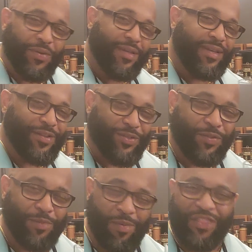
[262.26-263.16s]
really get into
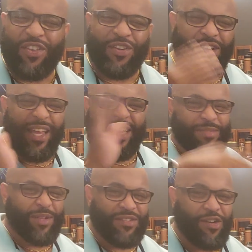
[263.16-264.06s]
it. But my third glass,
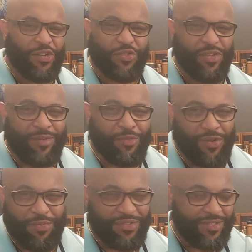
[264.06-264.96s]
I'm not talking to it
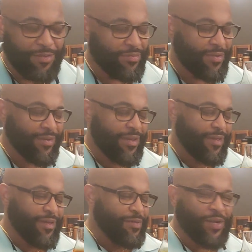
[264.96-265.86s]
anymore. I'm just sipping.
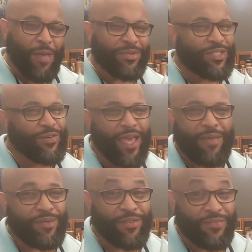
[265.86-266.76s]
But I'd be so
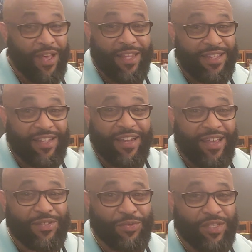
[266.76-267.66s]
happy to finally get a
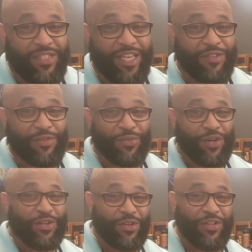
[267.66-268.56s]
glass of whiskey after
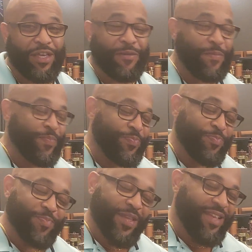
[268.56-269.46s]
working all day.
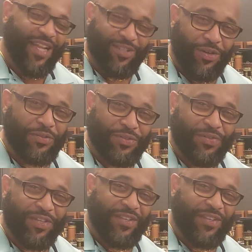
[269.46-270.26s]
I talk to it.